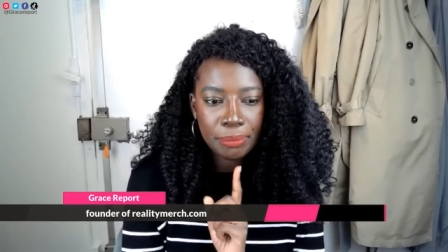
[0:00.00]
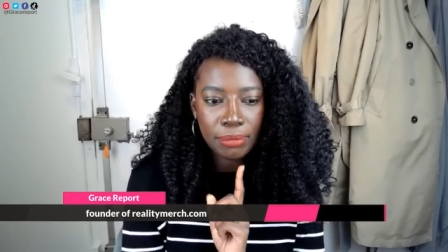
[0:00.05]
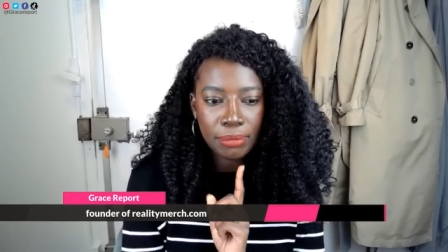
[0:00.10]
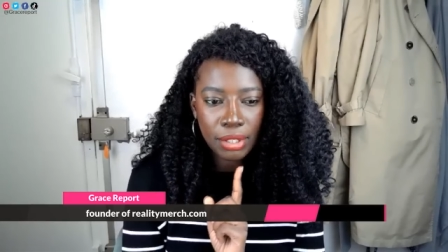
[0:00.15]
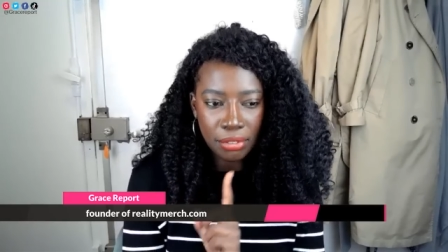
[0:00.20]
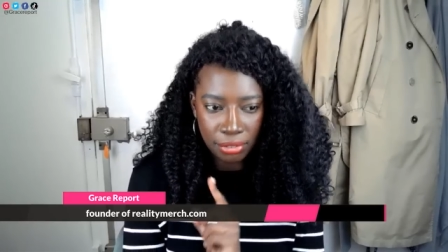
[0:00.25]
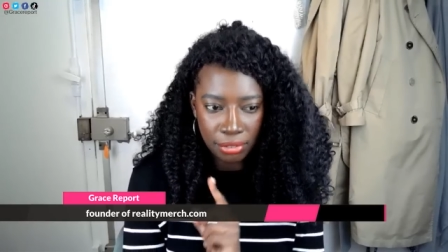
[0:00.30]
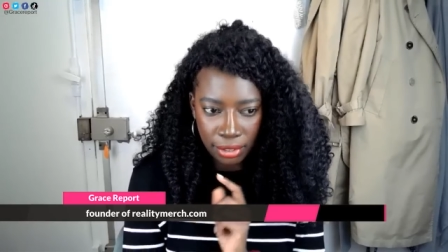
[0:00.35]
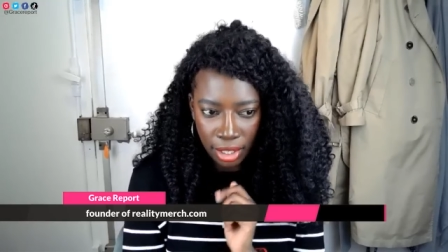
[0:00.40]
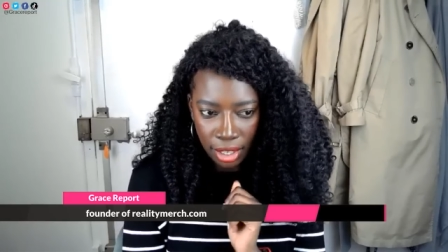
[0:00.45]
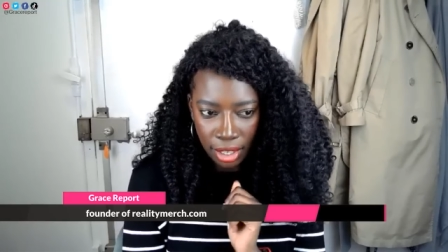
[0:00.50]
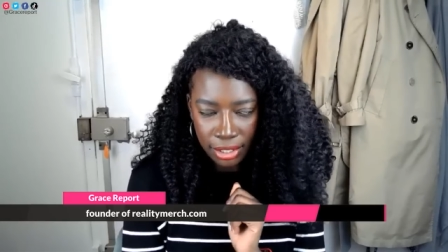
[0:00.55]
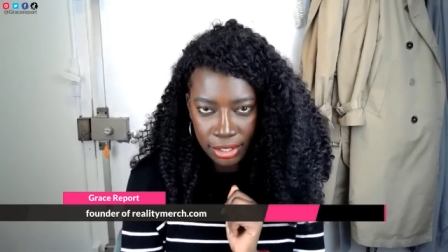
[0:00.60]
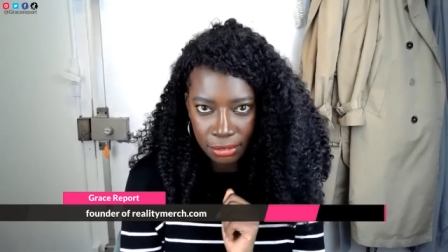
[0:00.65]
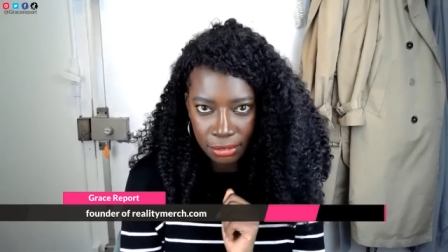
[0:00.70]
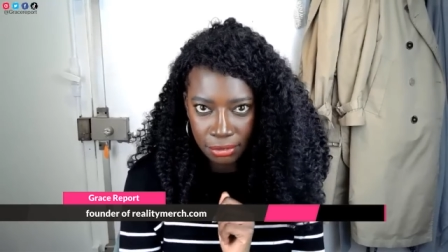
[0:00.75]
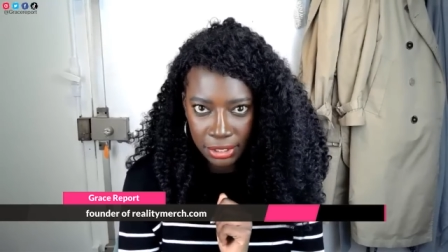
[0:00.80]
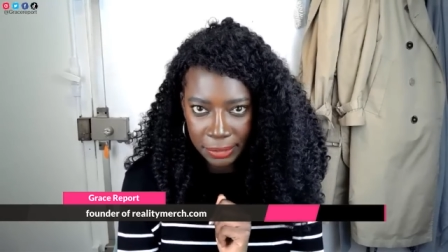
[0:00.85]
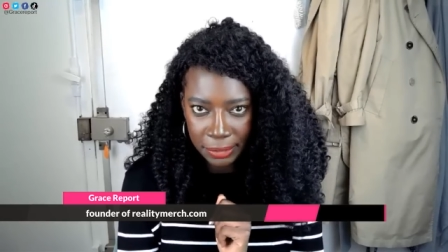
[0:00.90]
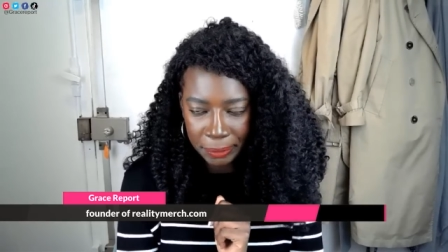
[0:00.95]

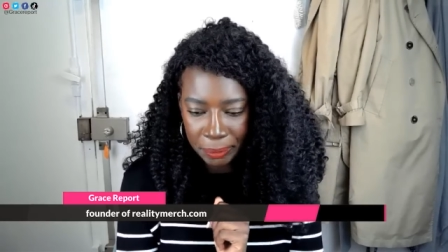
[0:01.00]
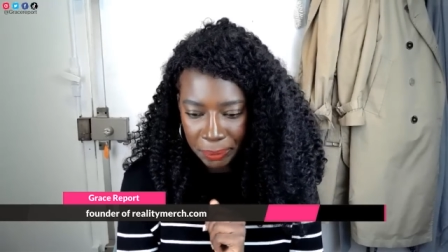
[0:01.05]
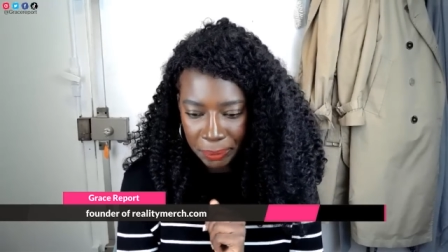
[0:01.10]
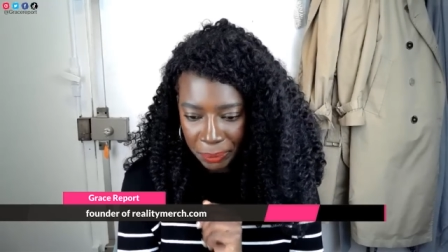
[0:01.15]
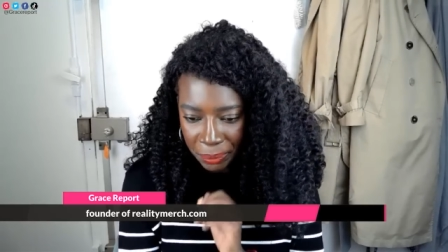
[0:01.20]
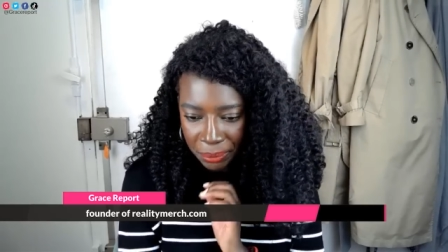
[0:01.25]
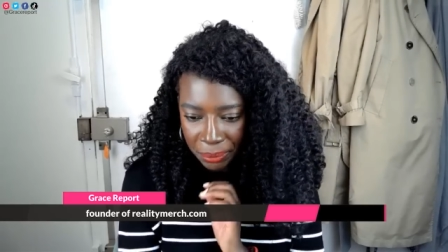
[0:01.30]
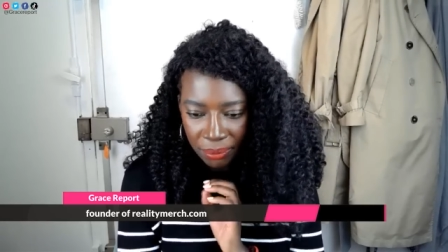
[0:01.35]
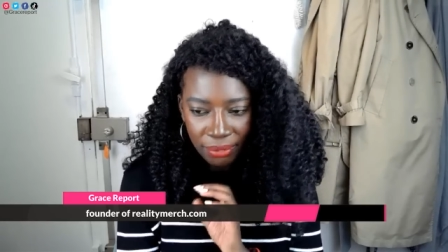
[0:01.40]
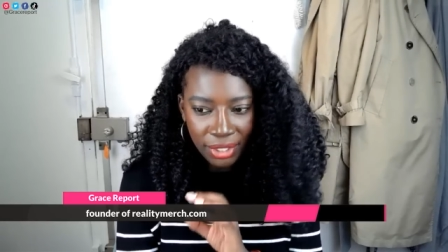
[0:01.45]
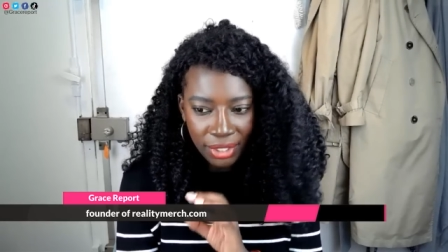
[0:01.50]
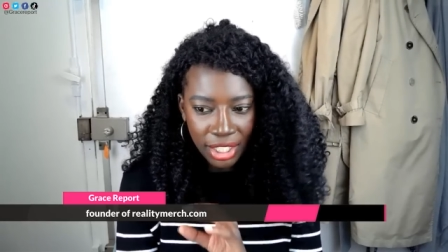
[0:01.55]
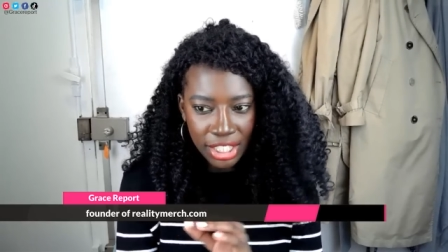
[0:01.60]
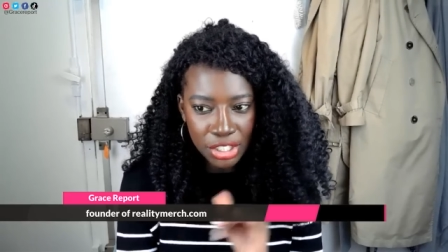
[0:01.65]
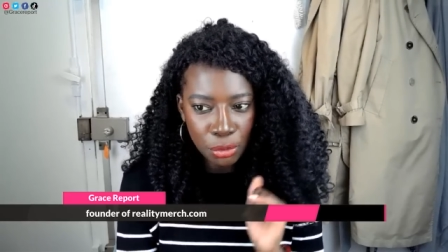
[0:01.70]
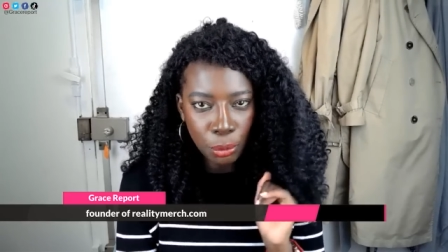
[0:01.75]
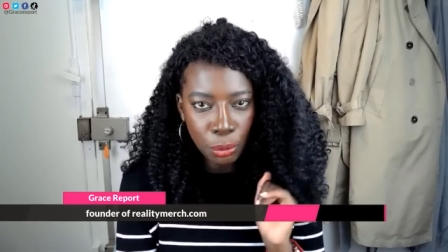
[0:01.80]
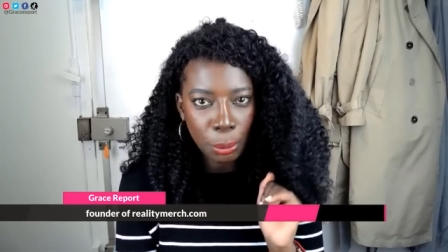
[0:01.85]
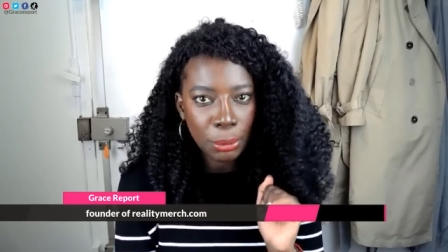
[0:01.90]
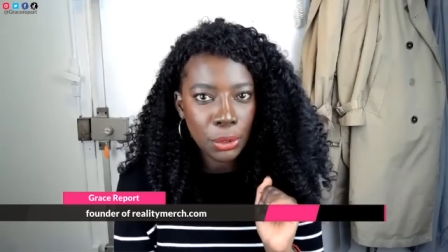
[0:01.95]
philosophy is a
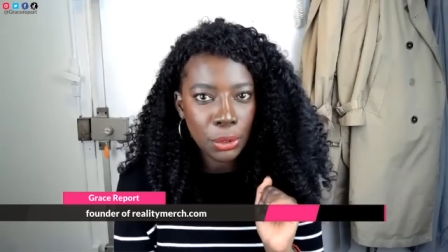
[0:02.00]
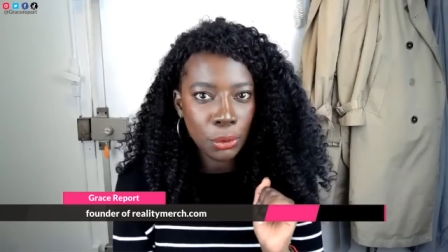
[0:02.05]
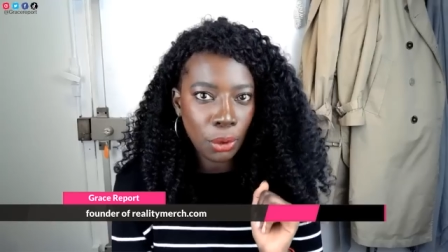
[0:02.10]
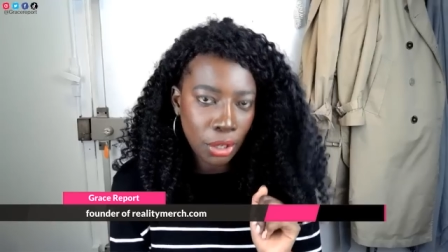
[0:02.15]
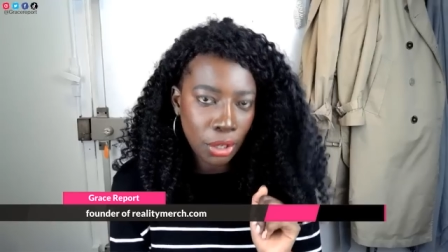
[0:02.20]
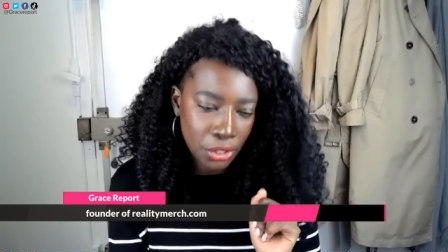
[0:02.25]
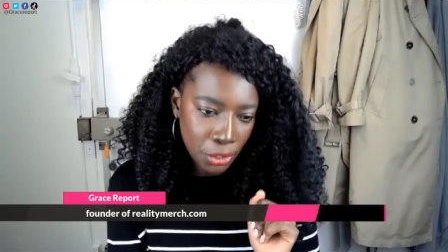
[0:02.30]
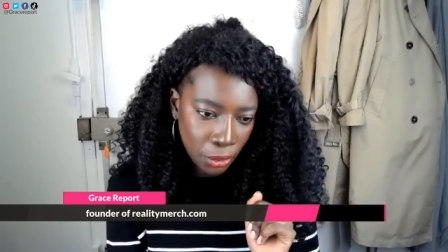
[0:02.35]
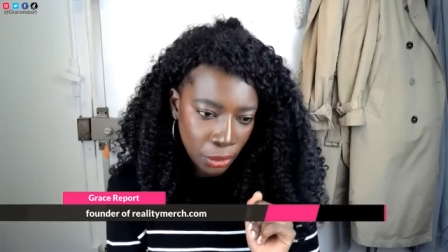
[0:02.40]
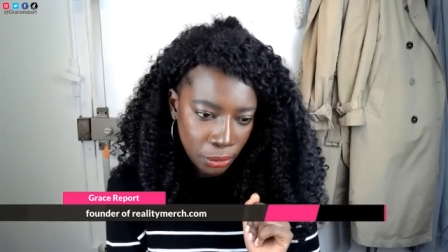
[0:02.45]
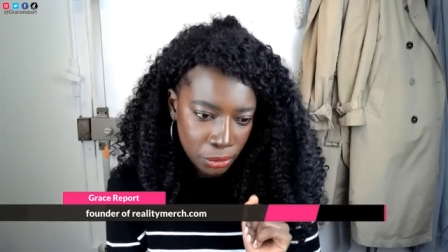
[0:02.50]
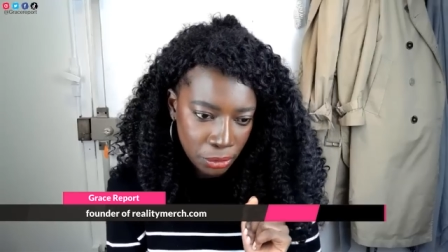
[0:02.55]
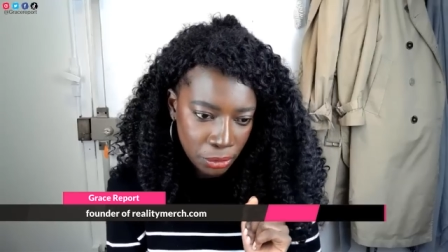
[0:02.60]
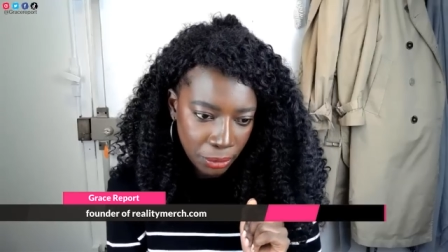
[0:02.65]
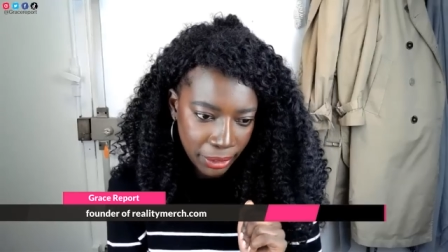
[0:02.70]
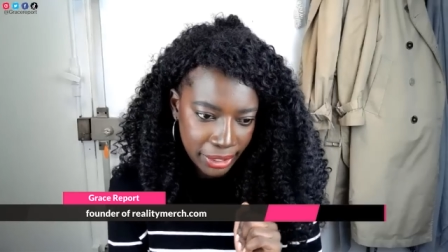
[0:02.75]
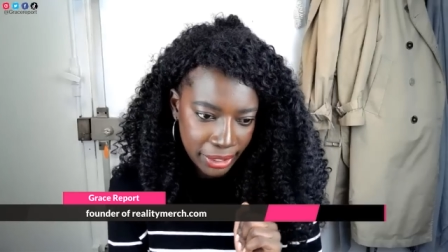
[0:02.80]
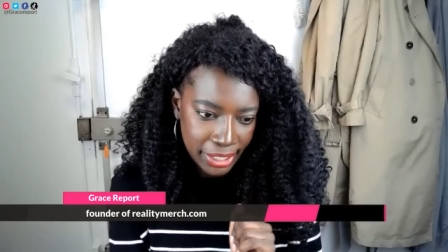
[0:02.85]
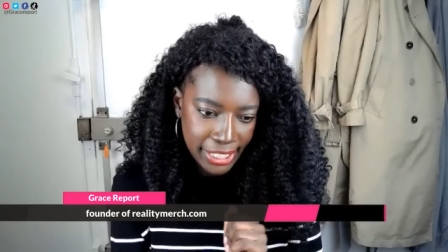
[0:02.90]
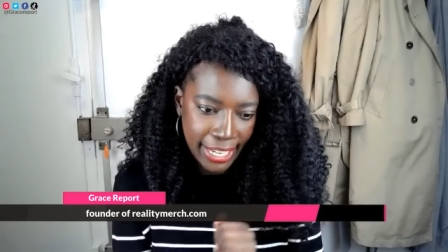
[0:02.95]
woman who also owns real
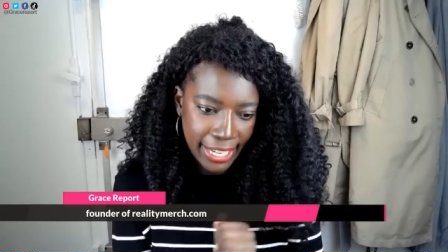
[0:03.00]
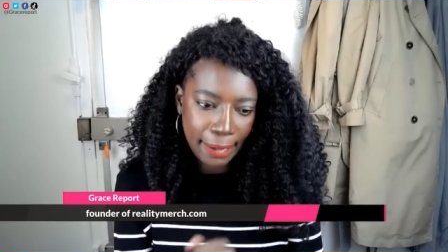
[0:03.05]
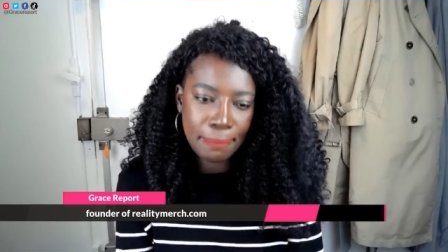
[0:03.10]
estate.